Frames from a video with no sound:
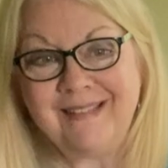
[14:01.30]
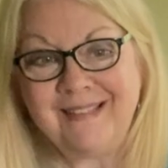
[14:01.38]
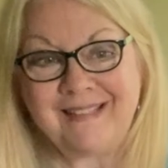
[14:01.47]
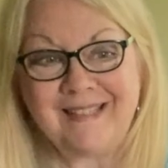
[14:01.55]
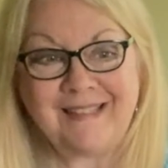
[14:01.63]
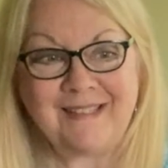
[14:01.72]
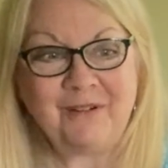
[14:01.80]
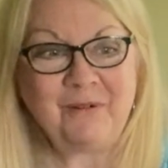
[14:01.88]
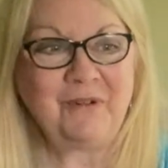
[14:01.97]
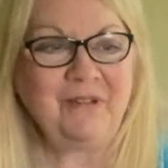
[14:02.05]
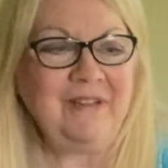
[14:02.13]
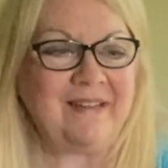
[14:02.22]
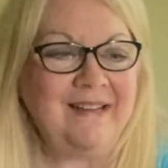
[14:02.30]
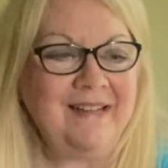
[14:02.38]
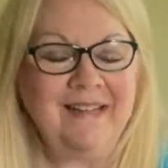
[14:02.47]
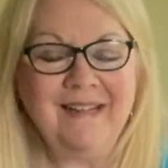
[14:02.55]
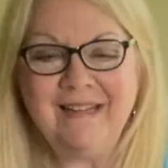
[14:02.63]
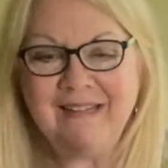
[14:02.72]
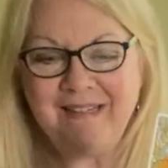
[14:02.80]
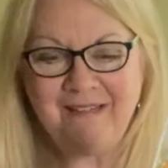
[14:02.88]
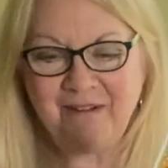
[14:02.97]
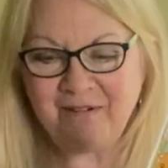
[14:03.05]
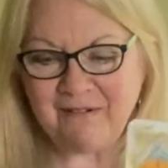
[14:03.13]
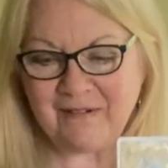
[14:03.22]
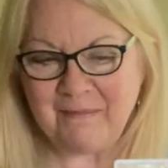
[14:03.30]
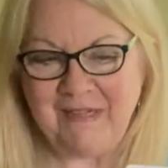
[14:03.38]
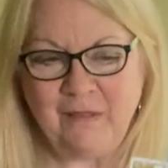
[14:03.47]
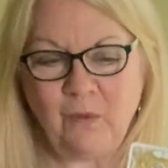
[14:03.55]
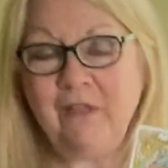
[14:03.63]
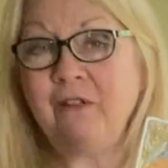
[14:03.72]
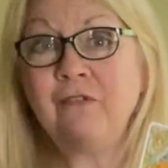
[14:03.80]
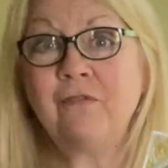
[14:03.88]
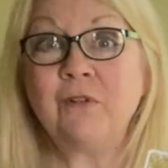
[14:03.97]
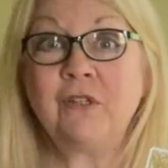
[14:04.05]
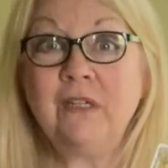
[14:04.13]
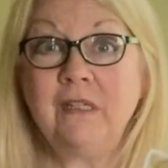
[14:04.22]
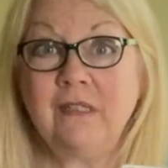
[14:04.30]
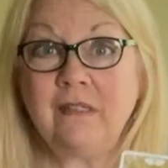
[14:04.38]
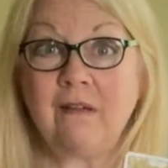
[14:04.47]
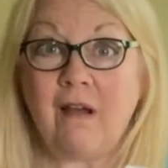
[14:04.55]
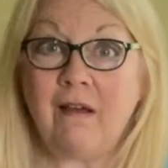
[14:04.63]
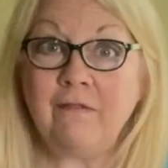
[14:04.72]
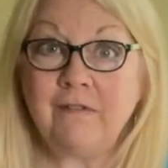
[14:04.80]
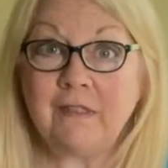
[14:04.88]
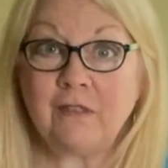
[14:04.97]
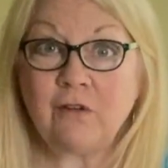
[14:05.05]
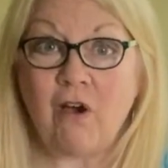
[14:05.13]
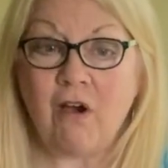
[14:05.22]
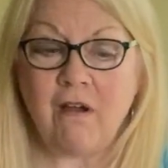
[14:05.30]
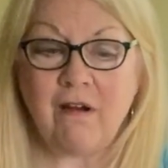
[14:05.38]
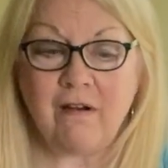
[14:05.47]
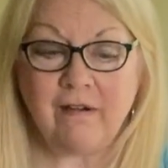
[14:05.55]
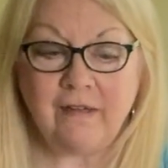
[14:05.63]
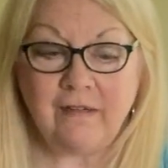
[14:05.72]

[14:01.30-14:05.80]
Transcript: this is so good. You know, I mean, the Wheel of Fortune is the obvious card.